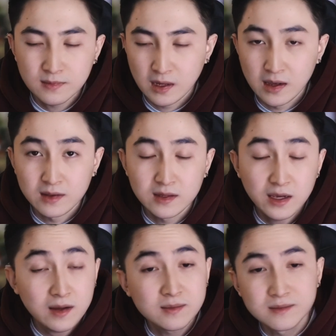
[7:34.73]
And
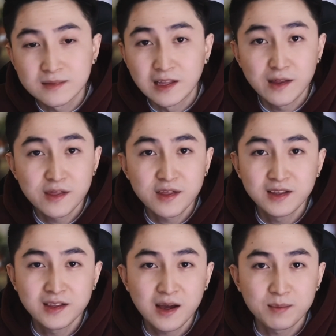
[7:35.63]
yeah, let's set
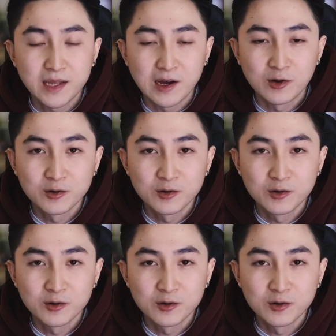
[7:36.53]
it up now.